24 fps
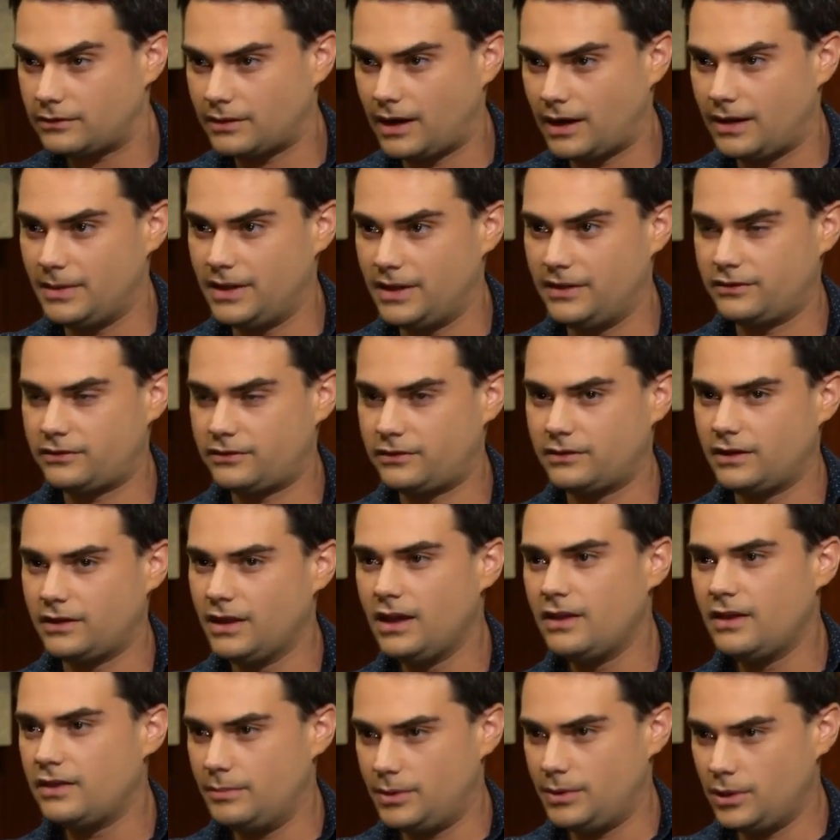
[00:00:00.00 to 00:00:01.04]
Right? I mean, this
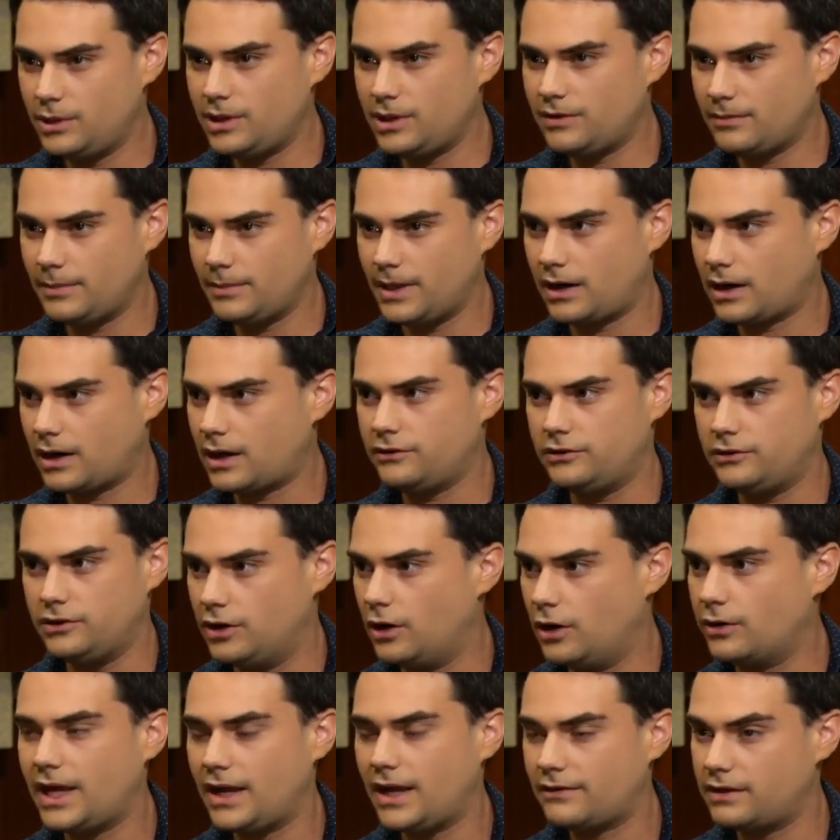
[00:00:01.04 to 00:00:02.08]
is the beauty of America is you
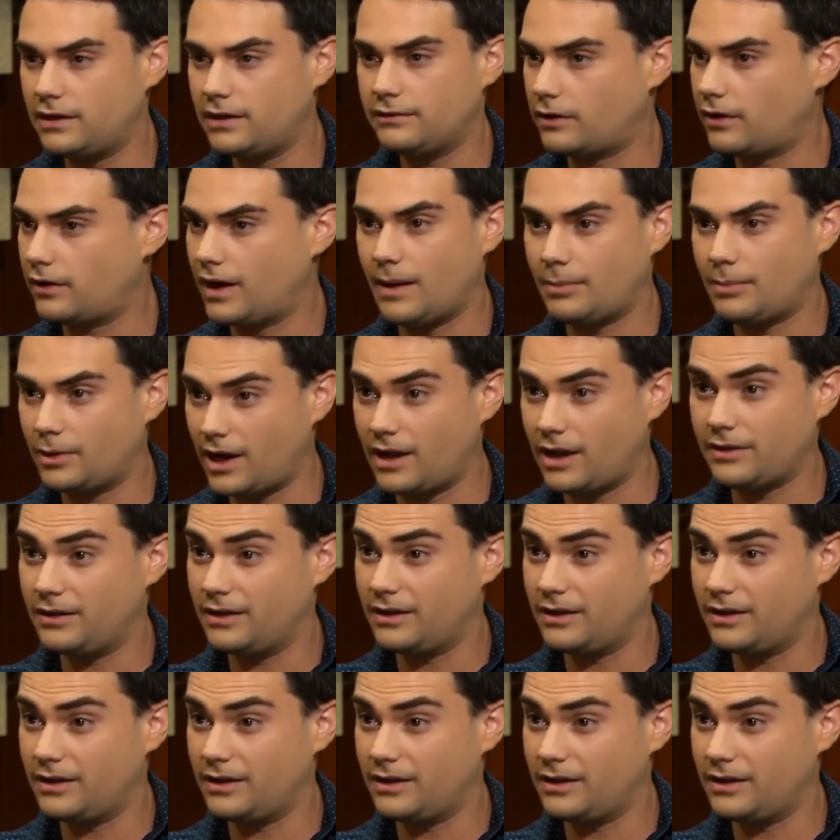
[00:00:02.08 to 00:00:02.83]
don't have to give a crap what I